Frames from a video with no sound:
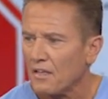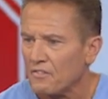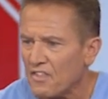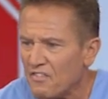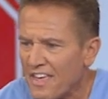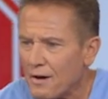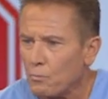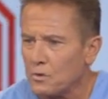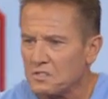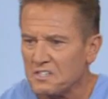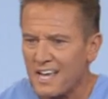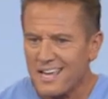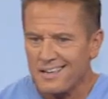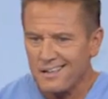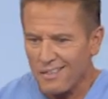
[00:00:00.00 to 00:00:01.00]
then they would
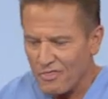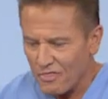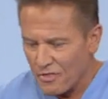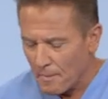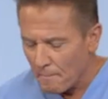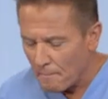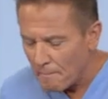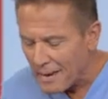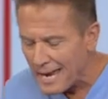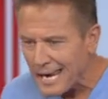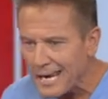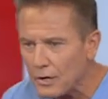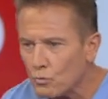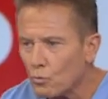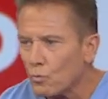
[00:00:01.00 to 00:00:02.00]
take the
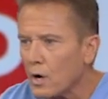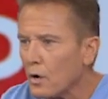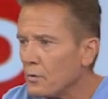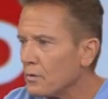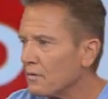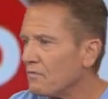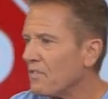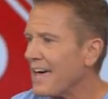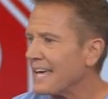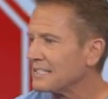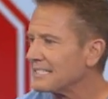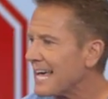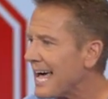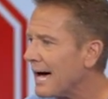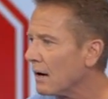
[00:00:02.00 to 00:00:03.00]
main road of
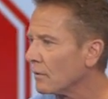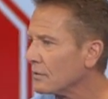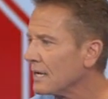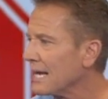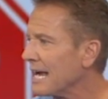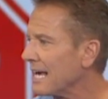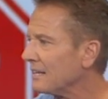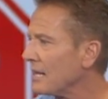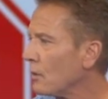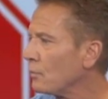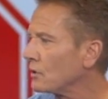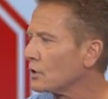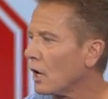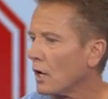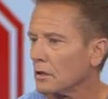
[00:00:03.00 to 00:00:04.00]
that town and they
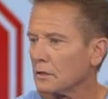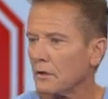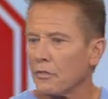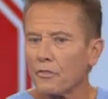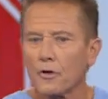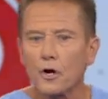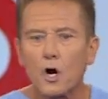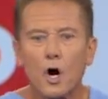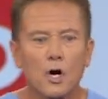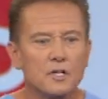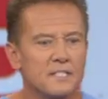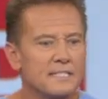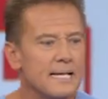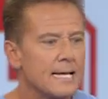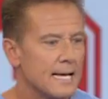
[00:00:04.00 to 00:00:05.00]
would call it the
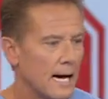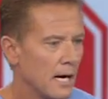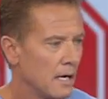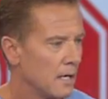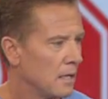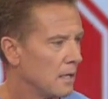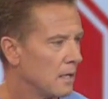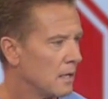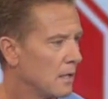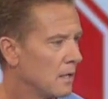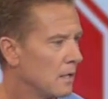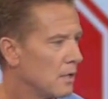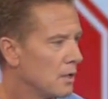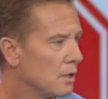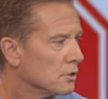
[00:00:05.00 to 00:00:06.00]
cardia.
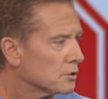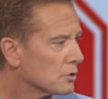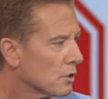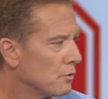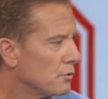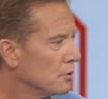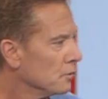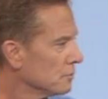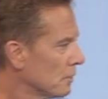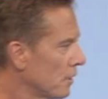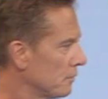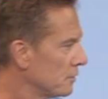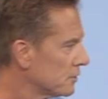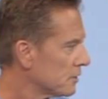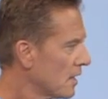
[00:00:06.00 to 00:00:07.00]
So you'll
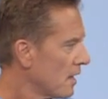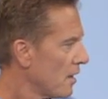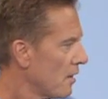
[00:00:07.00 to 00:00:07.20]
notice